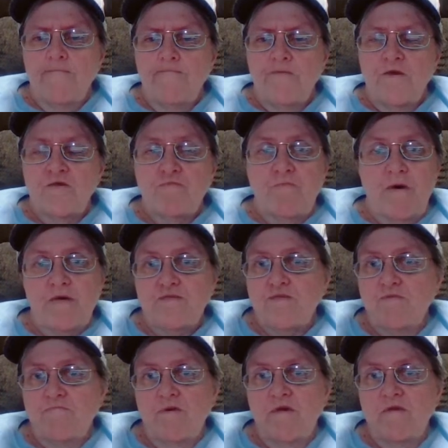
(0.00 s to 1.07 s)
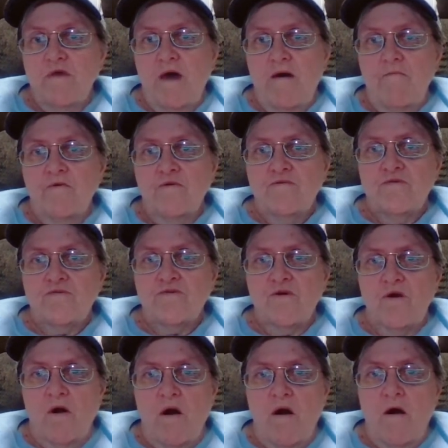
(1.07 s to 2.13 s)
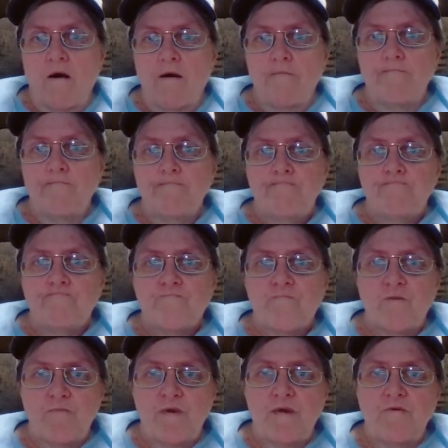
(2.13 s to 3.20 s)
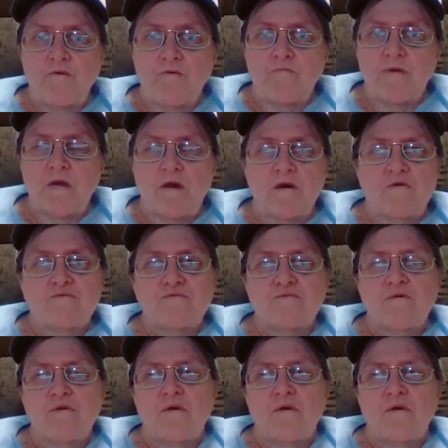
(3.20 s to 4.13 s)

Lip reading: It's best to meet that with just a calm demeanor because